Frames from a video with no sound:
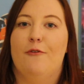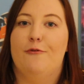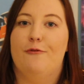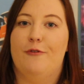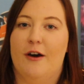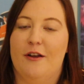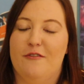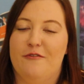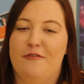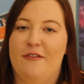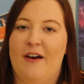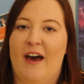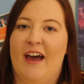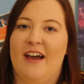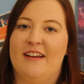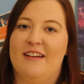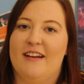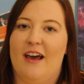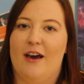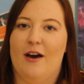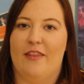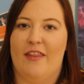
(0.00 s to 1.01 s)
Fun
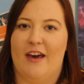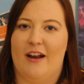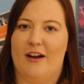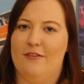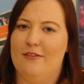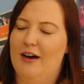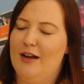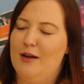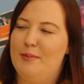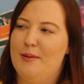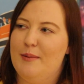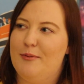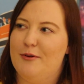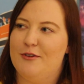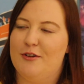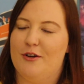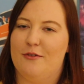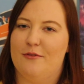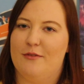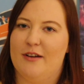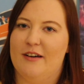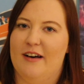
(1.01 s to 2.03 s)
fact that a lot of people
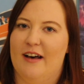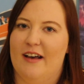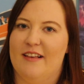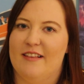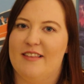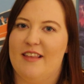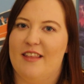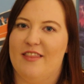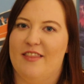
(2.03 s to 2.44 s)
don't realize,